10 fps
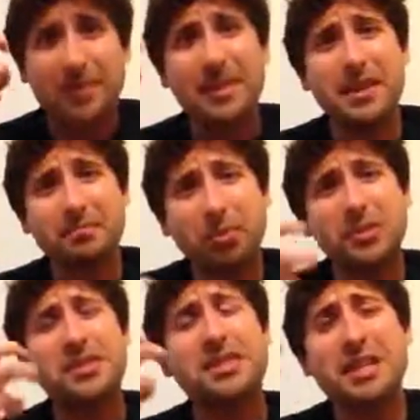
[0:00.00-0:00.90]
the
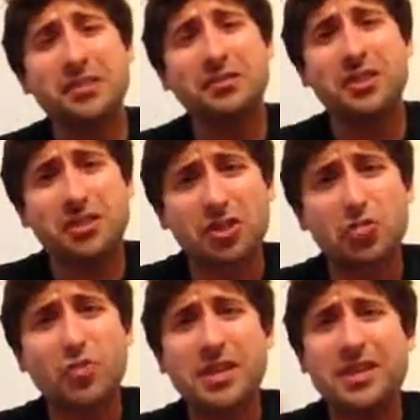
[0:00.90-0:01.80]
perceived
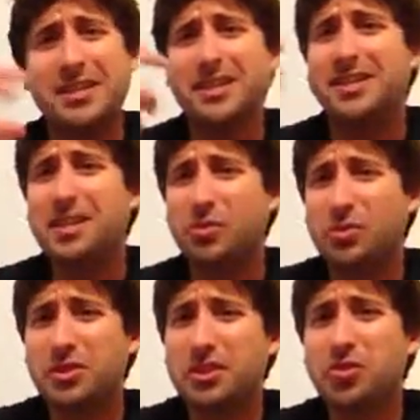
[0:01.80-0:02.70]
sweetness, the
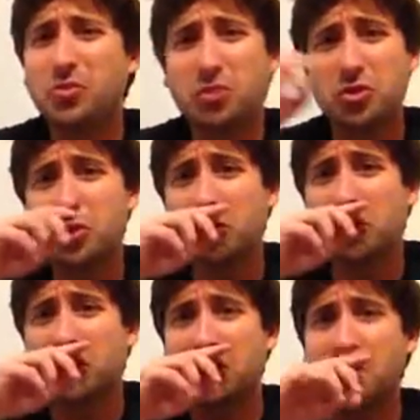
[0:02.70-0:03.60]
residual
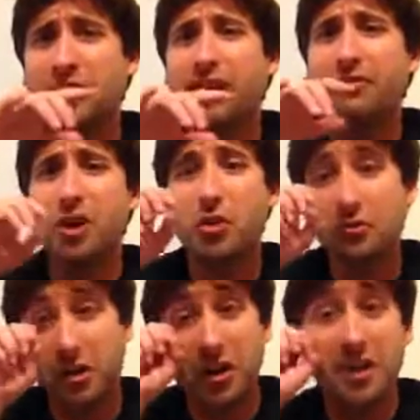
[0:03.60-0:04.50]
sugar that's left
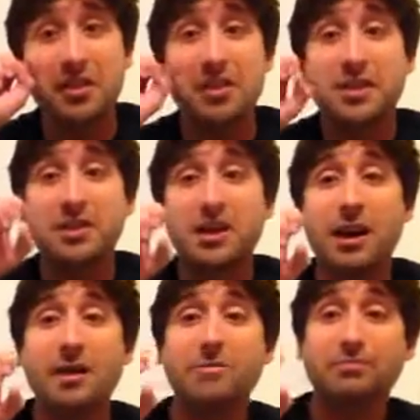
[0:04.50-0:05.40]
over in this
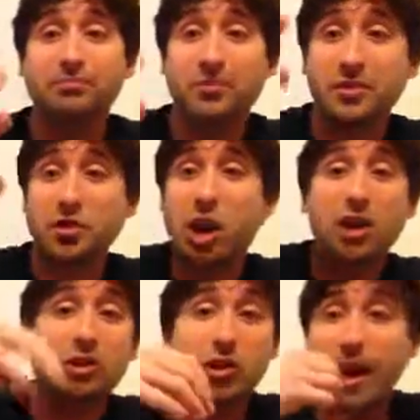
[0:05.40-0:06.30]

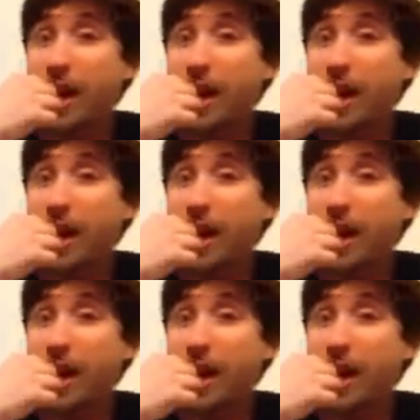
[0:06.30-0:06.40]
Dr.